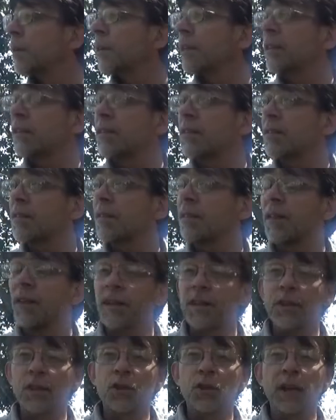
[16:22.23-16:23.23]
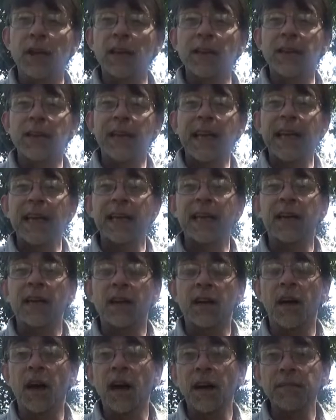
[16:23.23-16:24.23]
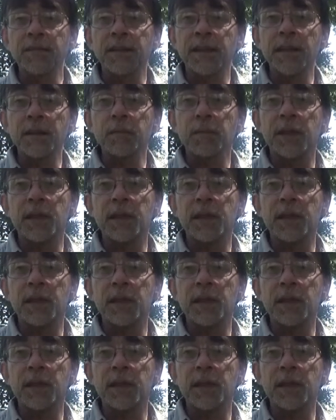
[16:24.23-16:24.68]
because on the trail you can't get coffee,